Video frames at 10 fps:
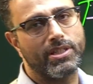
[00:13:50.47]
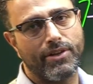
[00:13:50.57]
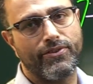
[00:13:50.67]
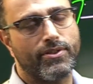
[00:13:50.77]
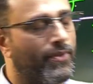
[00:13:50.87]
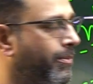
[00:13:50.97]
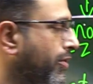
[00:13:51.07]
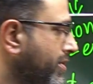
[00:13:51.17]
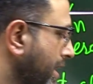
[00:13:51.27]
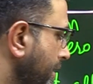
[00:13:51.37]
surface from
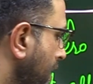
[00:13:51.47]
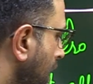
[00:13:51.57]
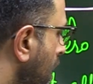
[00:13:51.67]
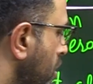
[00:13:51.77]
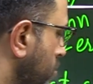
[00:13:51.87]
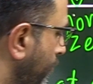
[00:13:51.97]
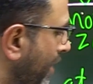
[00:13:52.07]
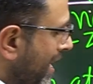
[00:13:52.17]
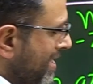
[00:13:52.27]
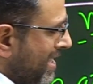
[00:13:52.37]
outside. So
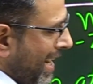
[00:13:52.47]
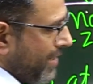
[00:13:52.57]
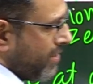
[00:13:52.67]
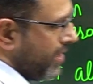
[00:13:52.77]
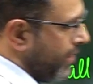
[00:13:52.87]
field inside is